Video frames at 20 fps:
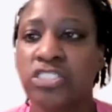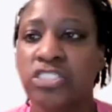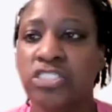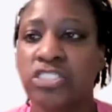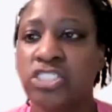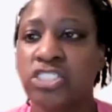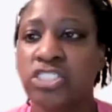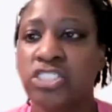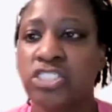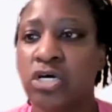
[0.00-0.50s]

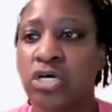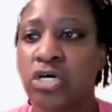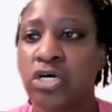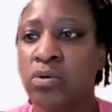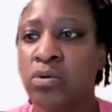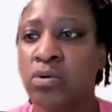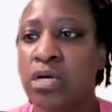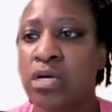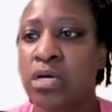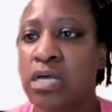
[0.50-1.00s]

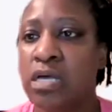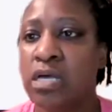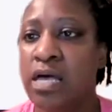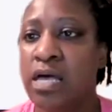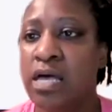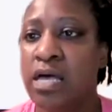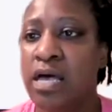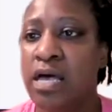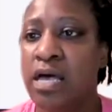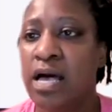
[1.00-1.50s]
So
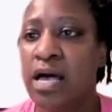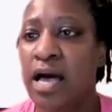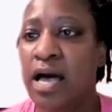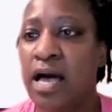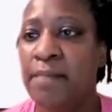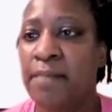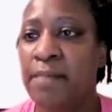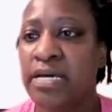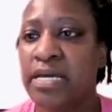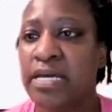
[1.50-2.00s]

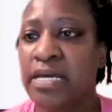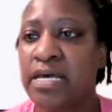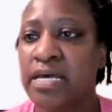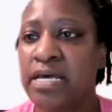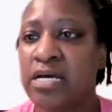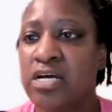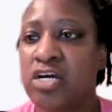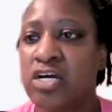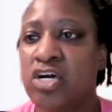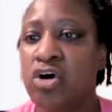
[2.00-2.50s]
I'm
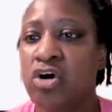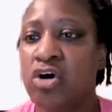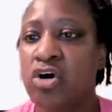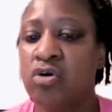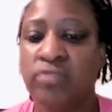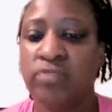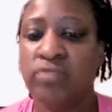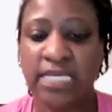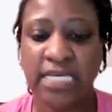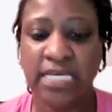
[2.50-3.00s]
gonna
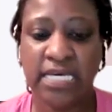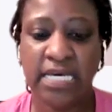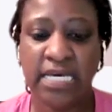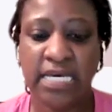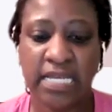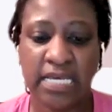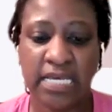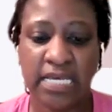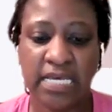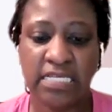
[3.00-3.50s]
go
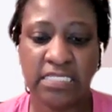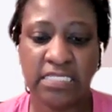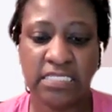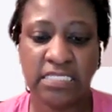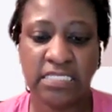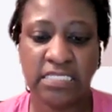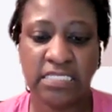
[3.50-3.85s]
get it